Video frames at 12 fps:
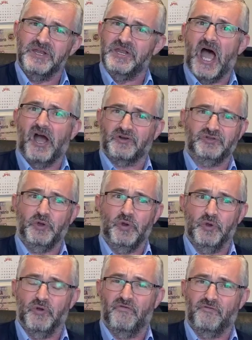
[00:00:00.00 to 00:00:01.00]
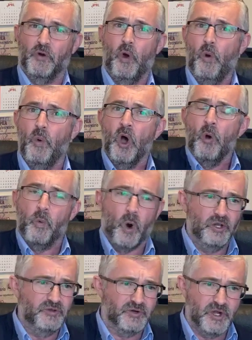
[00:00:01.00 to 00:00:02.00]
knocked to and fro,
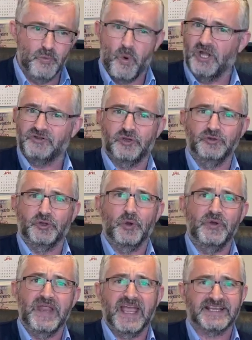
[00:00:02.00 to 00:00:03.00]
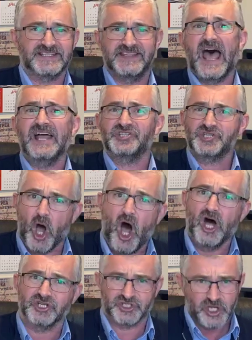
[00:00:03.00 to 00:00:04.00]
wondering what to do next. That's
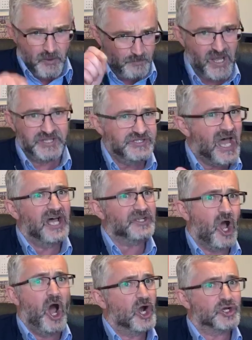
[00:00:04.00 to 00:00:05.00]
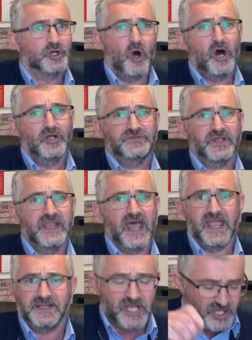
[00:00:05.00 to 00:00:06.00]
us, but not our God tonight.